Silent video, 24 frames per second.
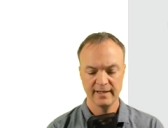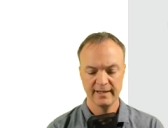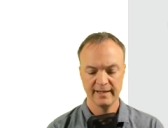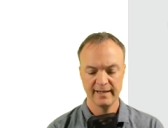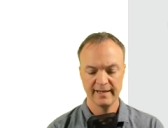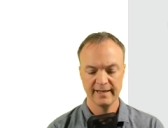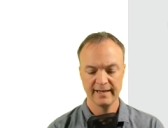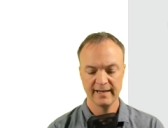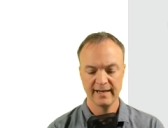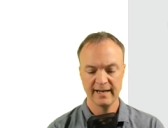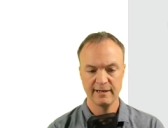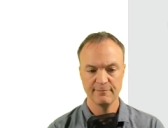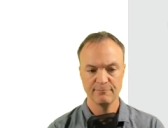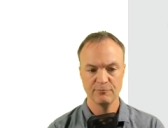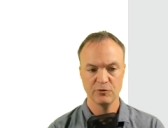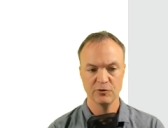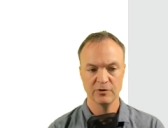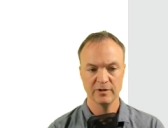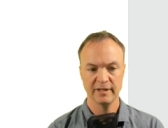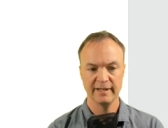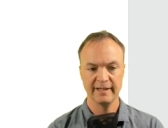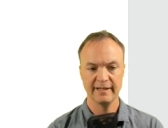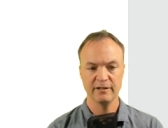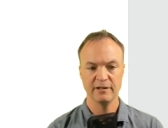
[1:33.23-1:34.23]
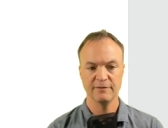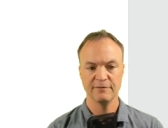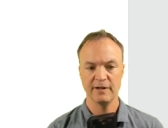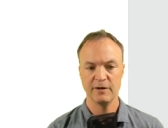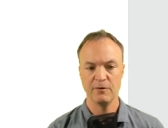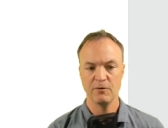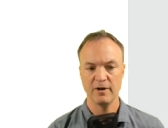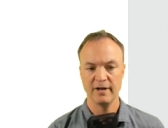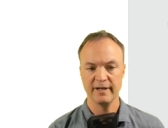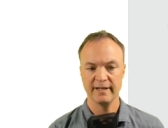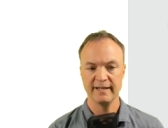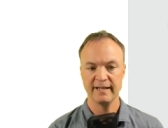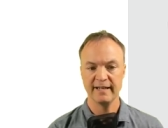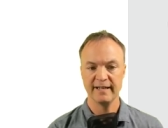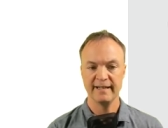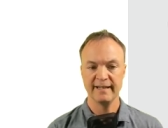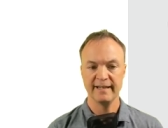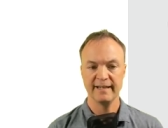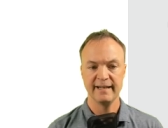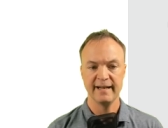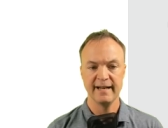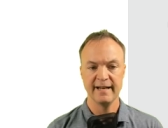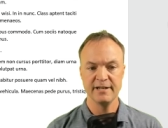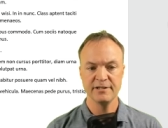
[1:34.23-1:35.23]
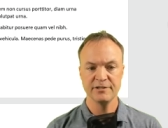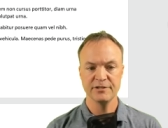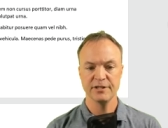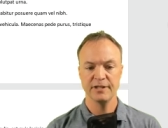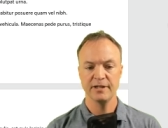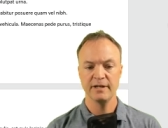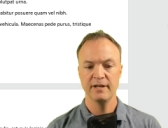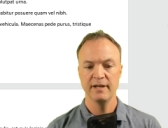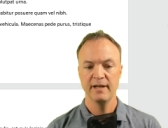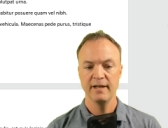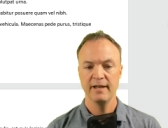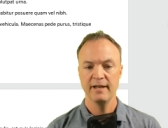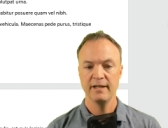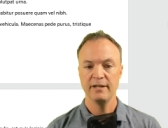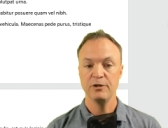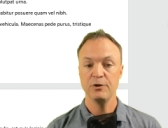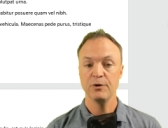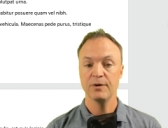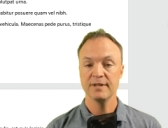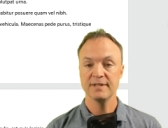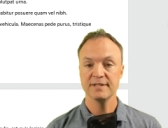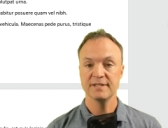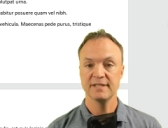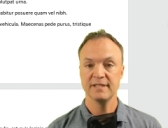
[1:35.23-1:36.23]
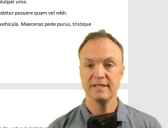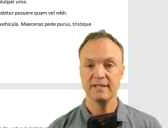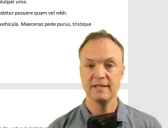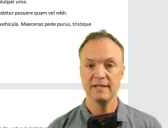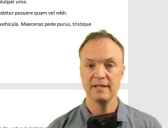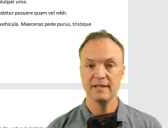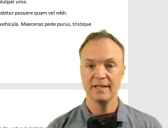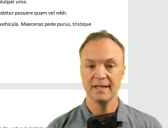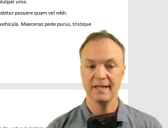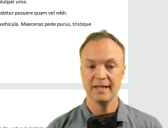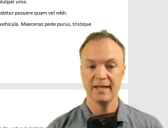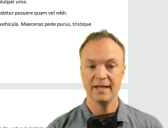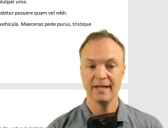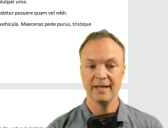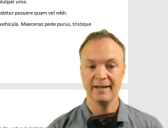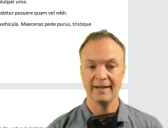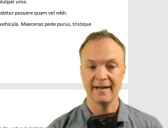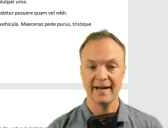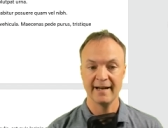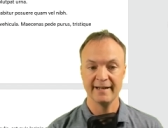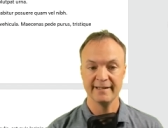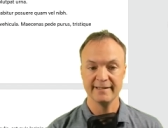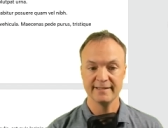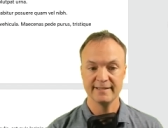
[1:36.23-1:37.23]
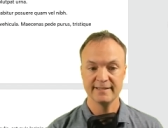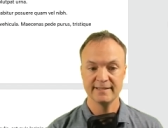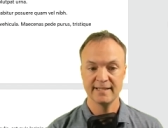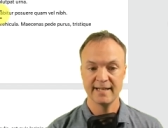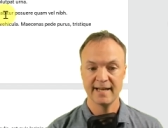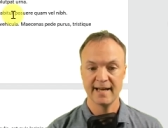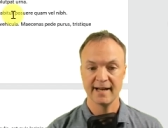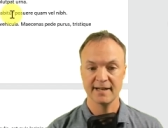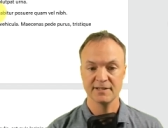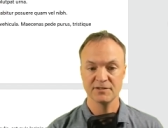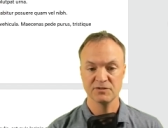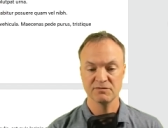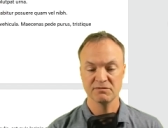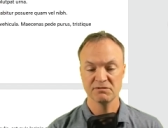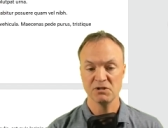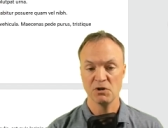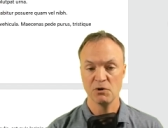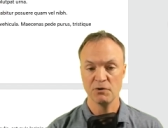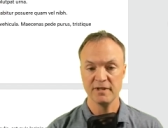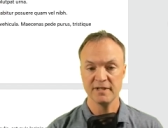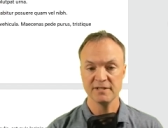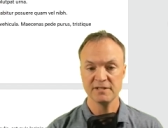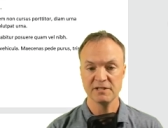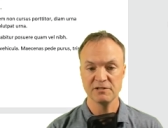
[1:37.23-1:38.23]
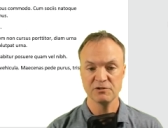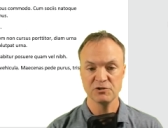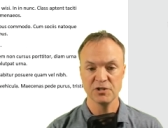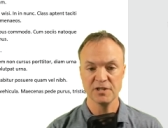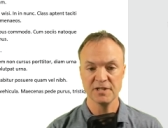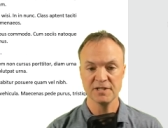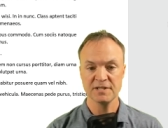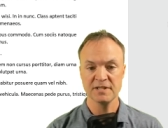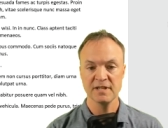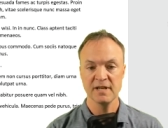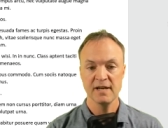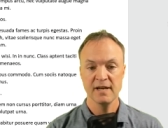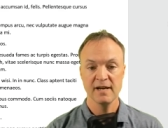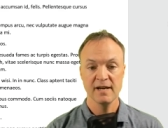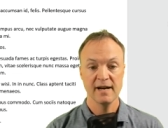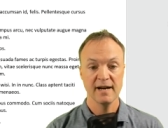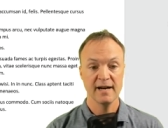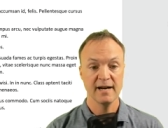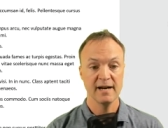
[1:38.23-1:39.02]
and I can add more later if I want, and I hit enter, you can see it added text. So this is just